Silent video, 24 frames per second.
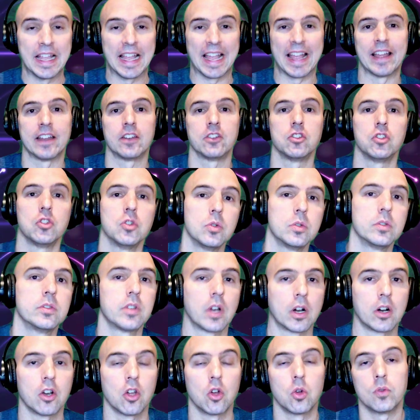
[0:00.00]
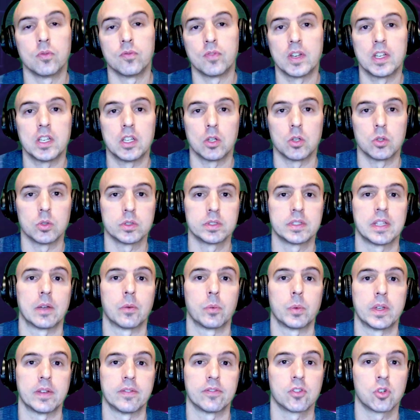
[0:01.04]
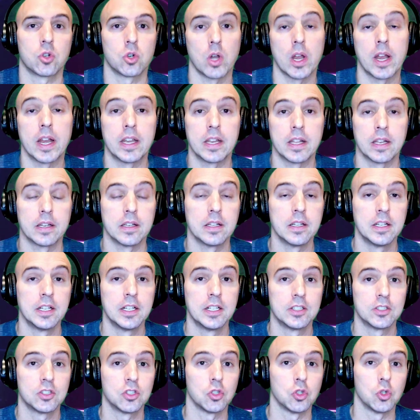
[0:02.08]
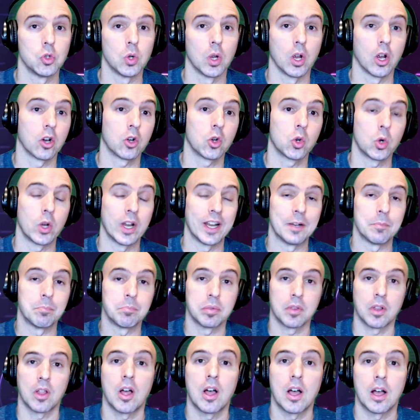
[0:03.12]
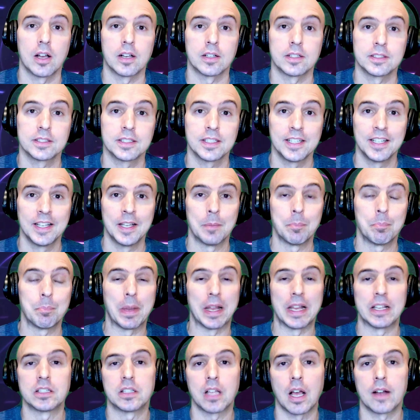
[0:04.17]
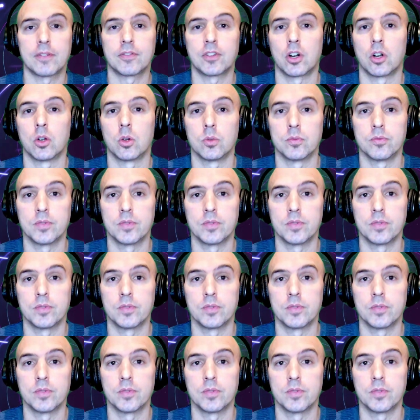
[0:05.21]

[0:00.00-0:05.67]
and use our own videos that we've created to create blogs based off our own